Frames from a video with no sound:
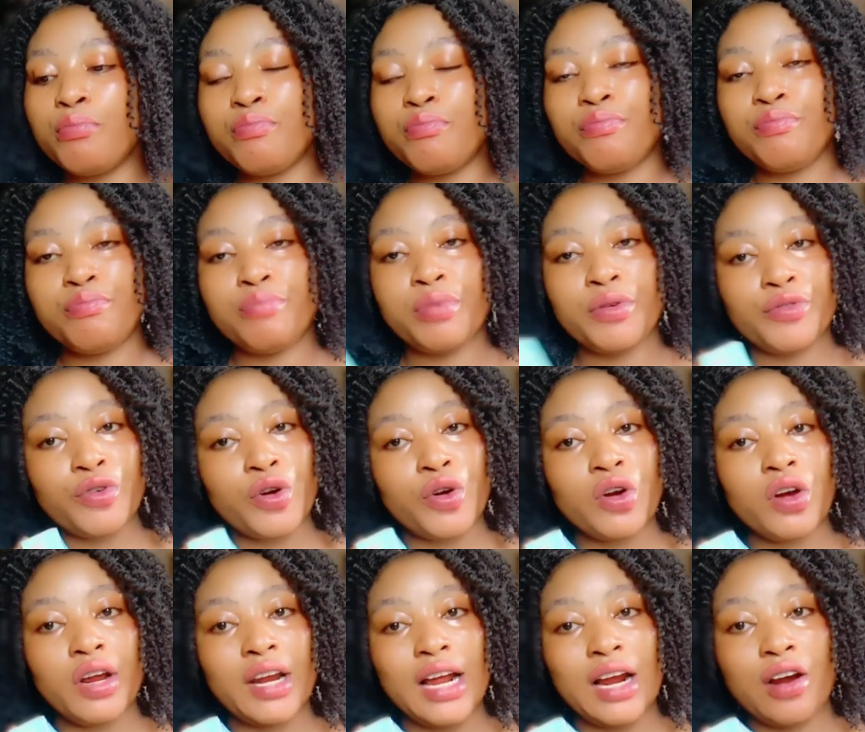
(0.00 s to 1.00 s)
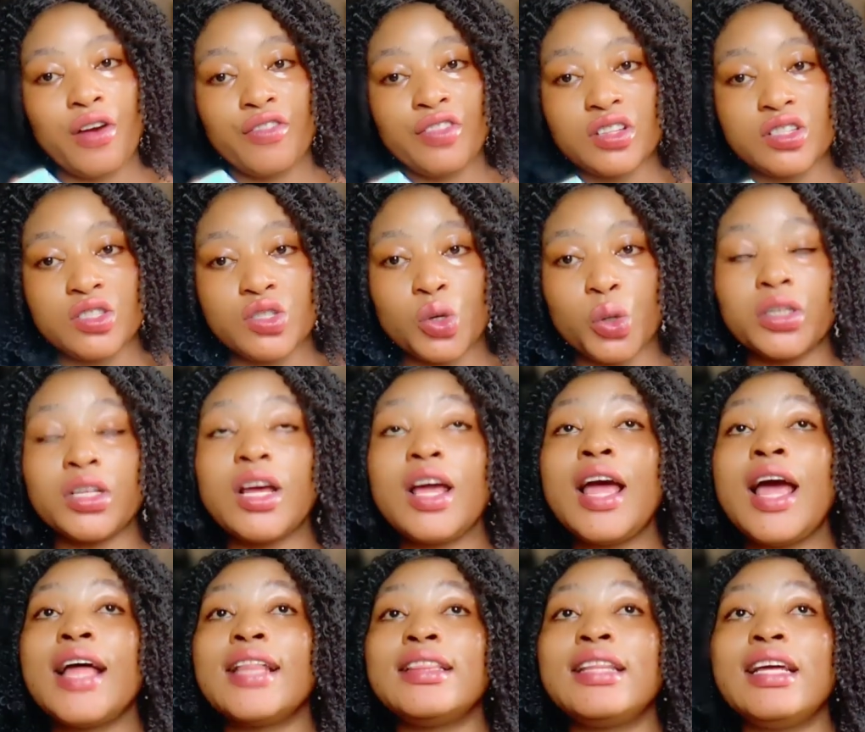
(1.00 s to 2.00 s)
before going out of the sun.
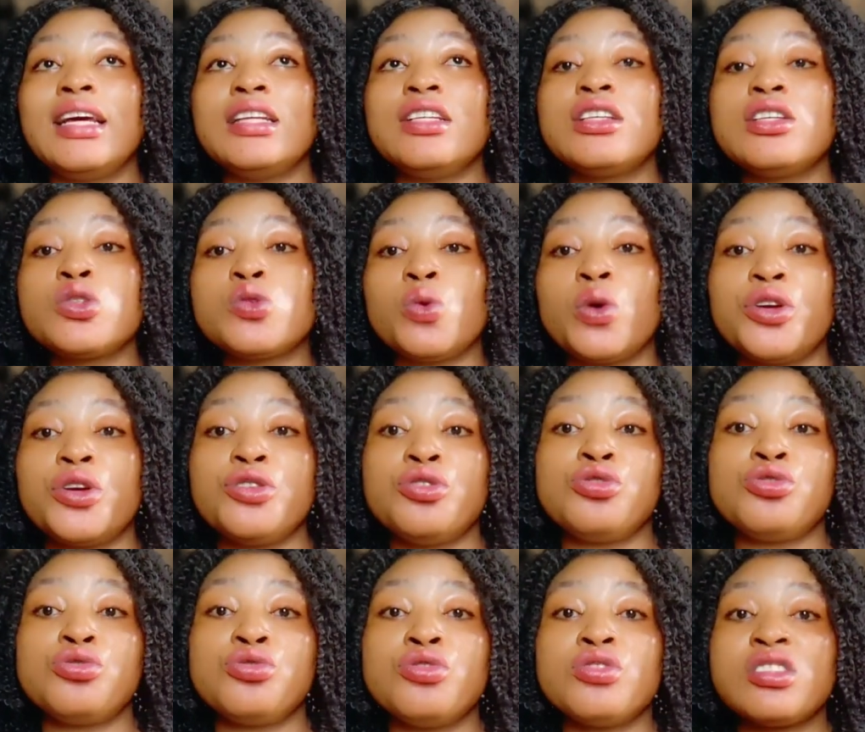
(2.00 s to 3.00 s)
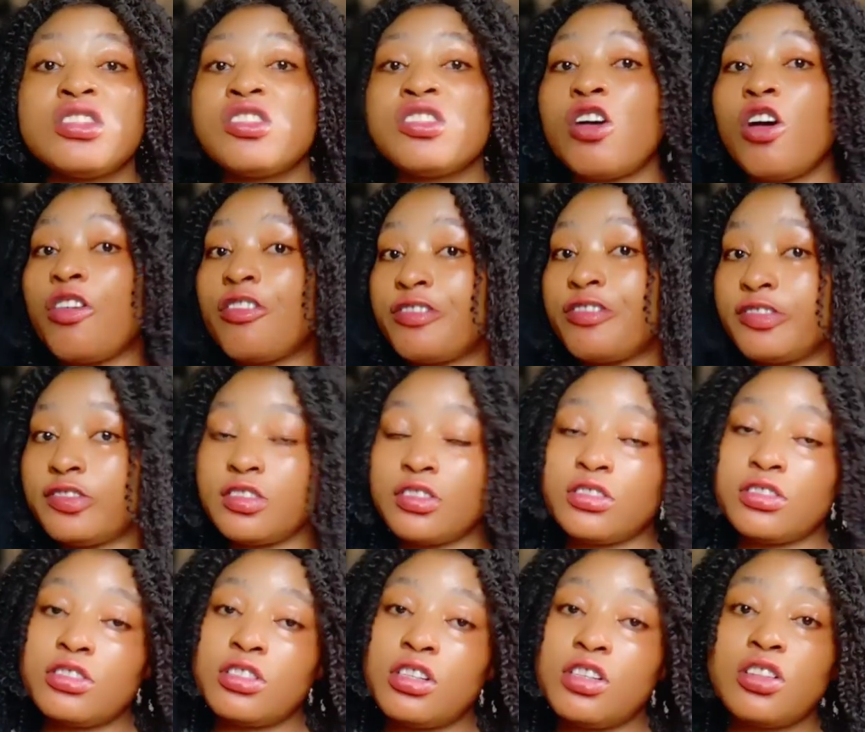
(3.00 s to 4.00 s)
Then this one, you should use it often.
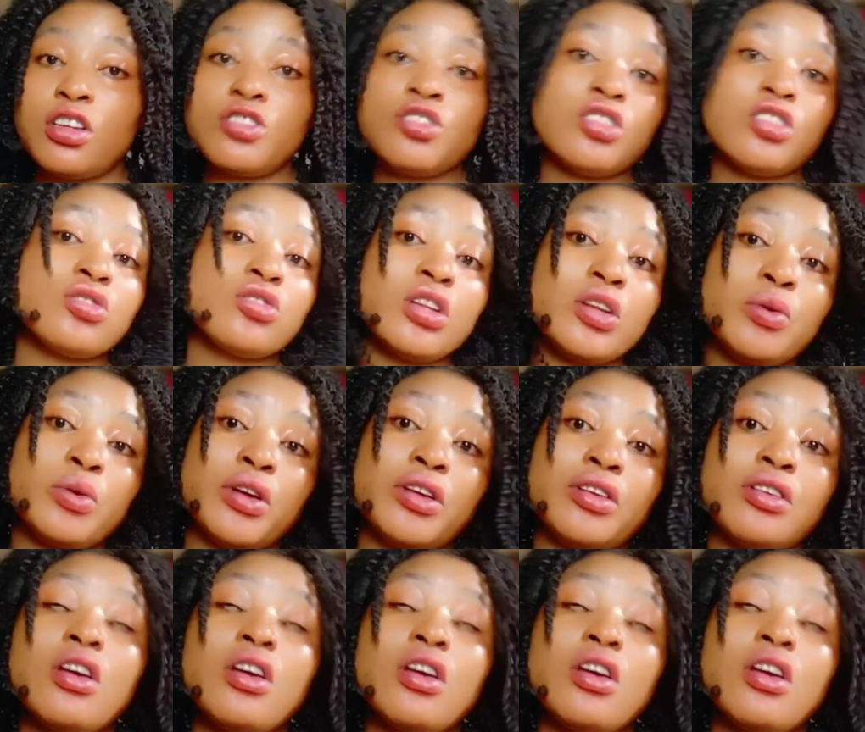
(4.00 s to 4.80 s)
It's not just only when